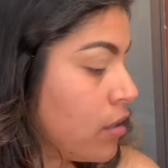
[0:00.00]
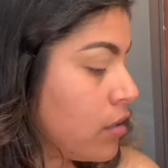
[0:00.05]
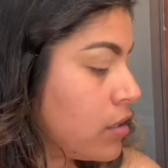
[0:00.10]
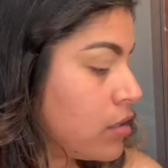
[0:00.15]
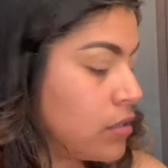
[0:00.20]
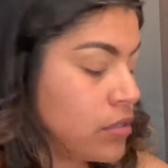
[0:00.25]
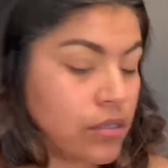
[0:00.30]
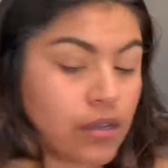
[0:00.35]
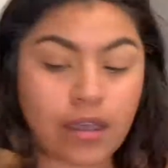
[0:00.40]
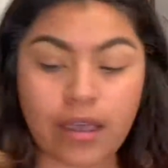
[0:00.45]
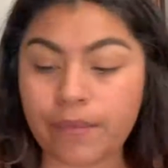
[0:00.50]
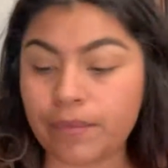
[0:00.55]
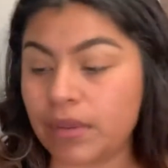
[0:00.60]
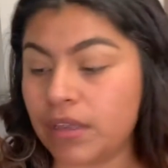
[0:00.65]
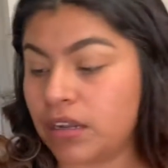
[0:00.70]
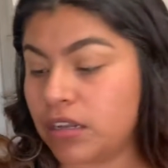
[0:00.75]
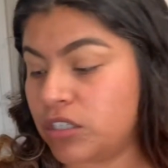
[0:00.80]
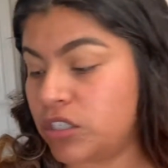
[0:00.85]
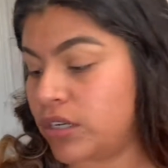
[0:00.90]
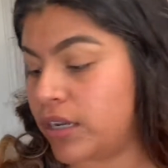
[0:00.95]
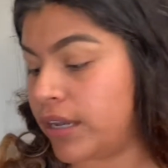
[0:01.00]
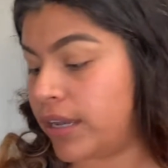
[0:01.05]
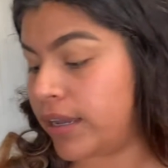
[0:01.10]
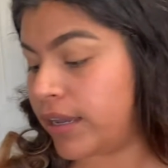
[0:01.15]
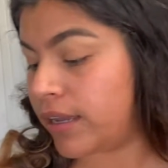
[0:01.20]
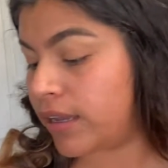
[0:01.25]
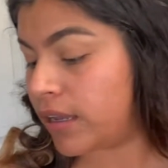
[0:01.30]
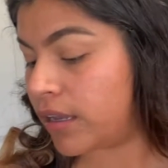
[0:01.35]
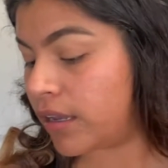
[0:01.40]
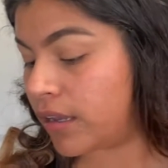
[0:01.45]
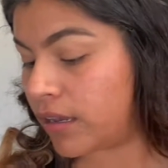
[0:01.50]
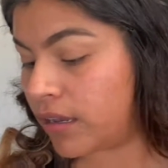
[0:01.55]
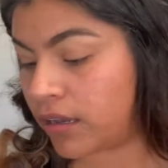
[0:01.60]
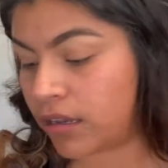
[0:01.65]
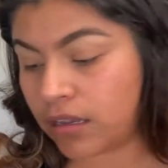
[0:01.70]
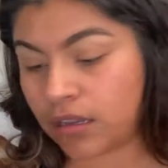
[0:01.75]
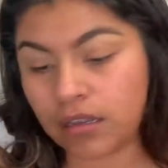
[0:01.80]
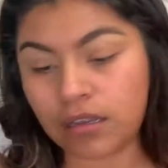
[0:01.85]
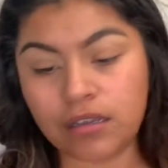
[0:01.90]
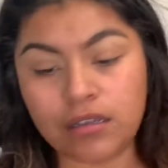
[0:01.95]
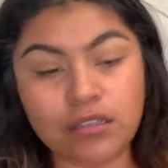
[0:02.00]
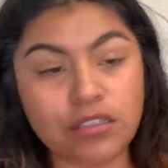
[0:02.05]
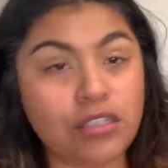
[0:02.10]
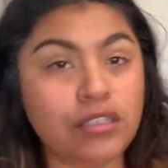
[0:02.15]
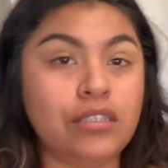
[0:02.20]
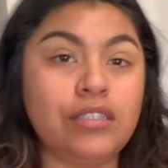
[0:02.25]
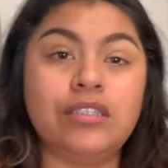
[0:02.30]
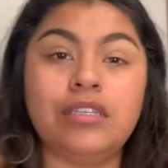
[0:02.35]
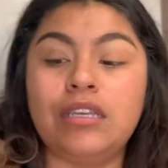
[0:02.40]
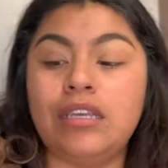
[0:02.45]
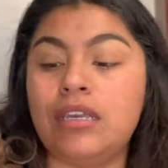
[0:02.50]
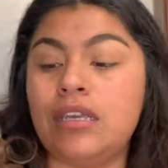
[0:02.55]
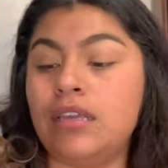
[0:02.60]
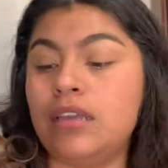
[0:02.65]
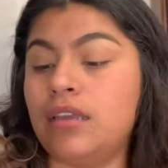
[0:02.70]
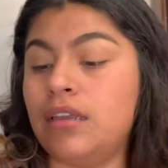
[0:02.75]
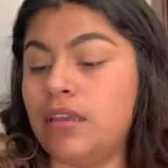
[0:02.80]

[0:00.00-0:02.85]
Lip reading: So I'm gonna try to see